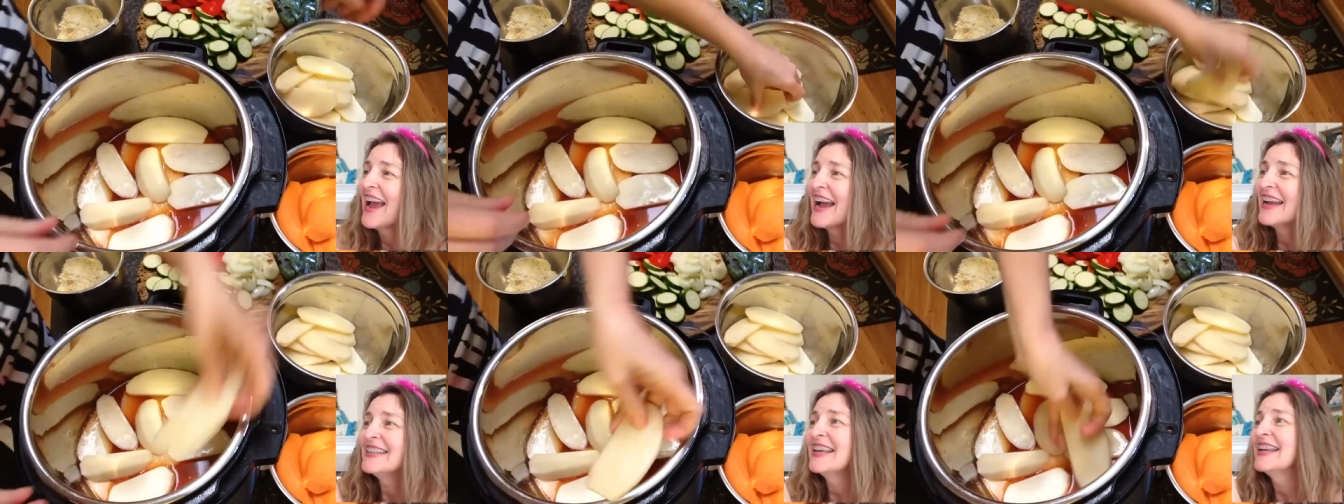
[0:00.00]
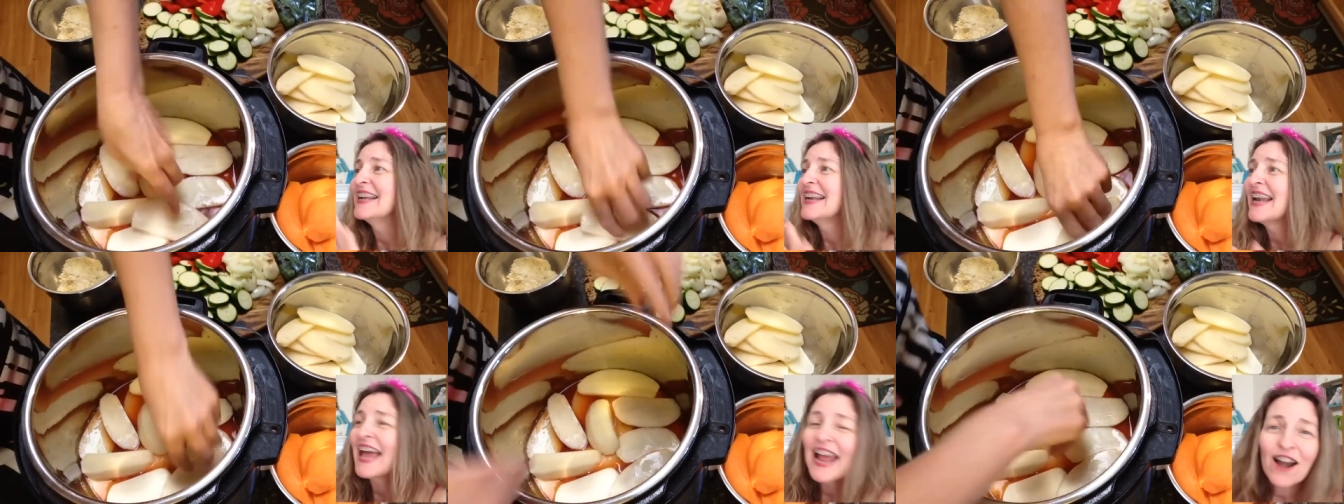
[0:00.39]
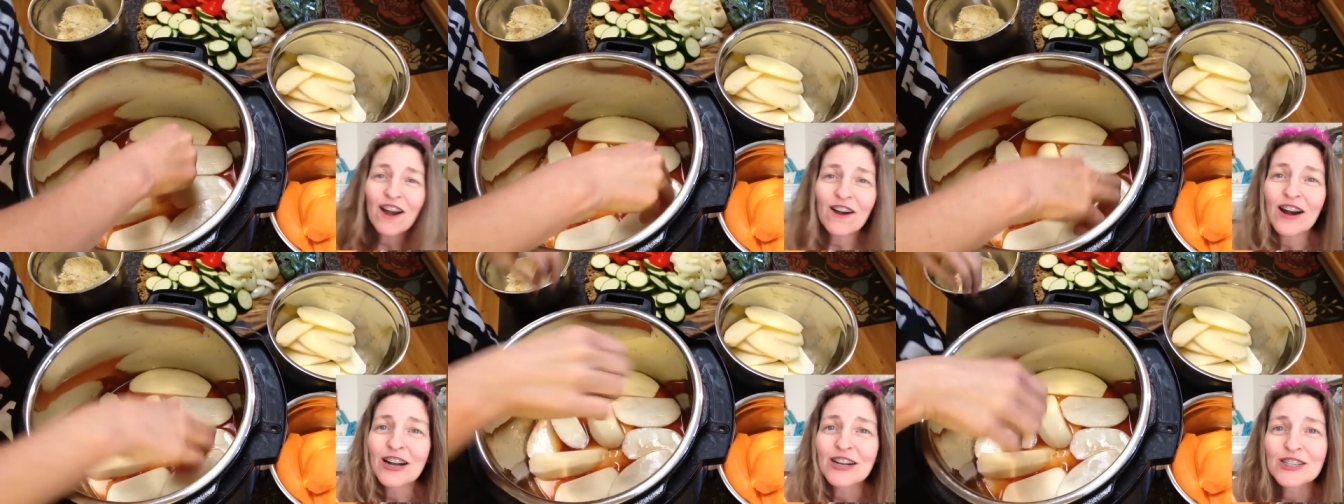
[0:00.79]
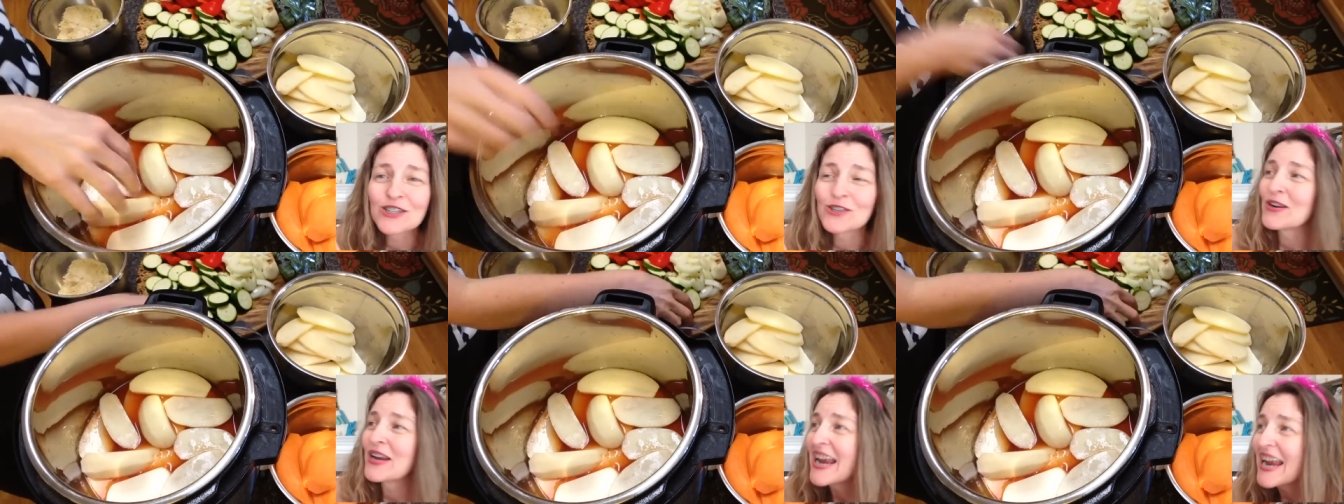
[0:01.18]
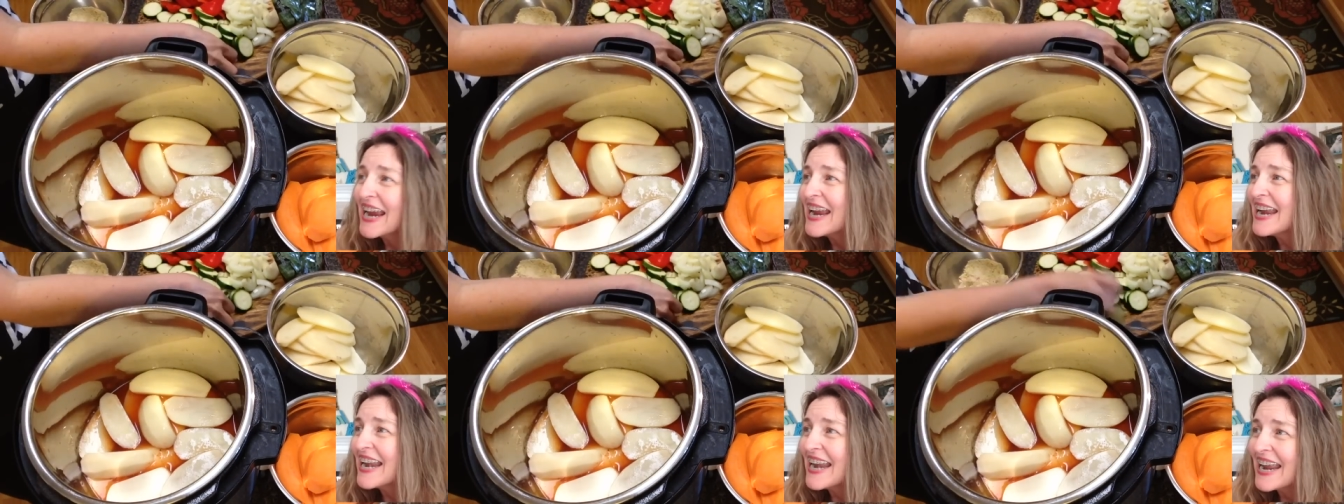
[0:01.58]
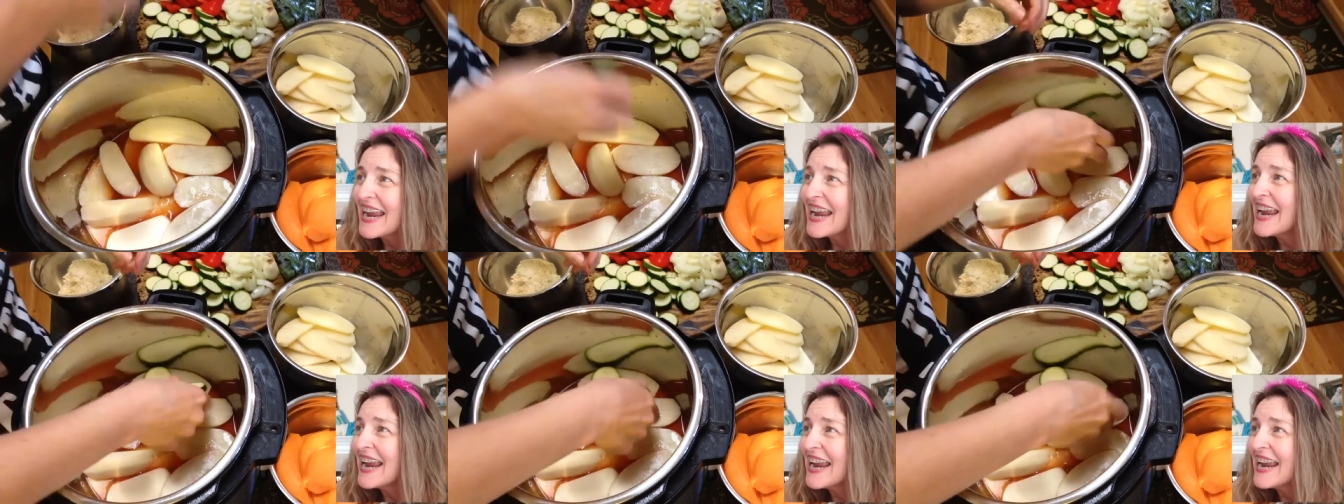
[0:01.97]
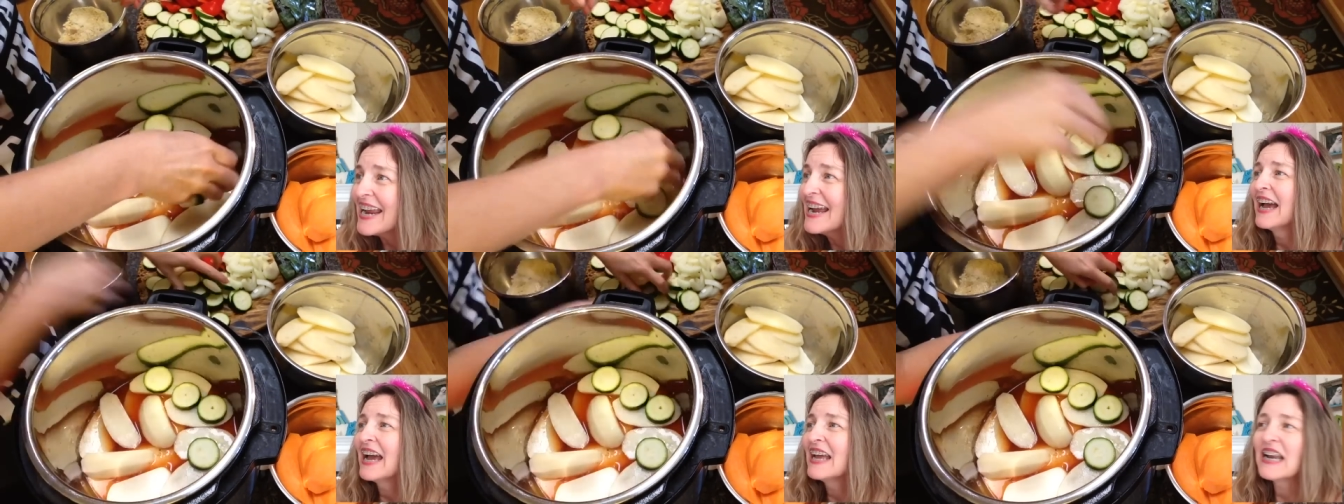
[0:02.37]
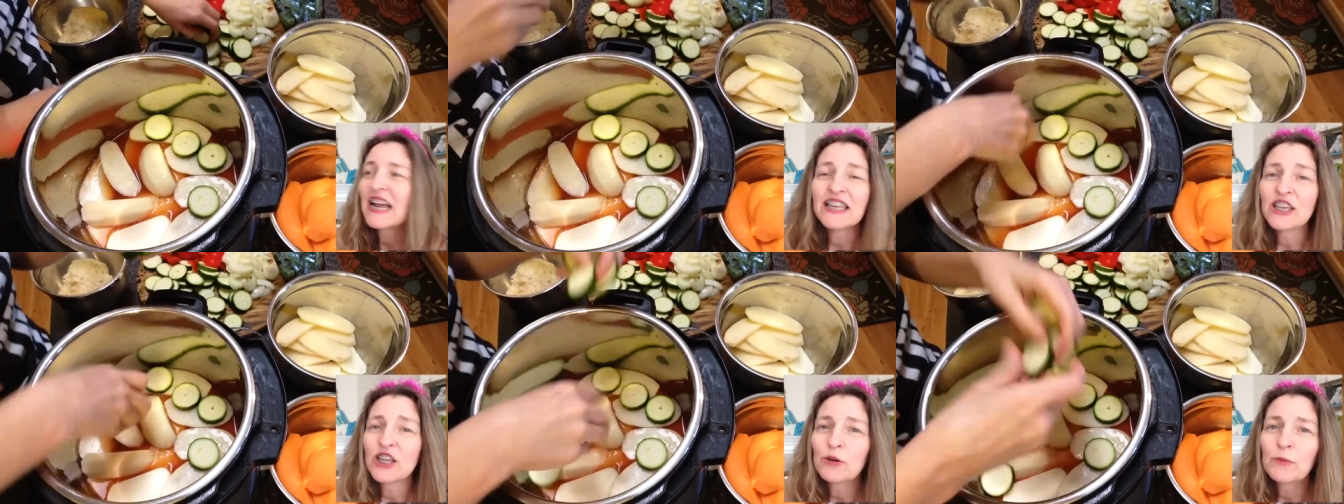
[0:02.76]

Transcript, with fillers: and then a layer of zucchini. And you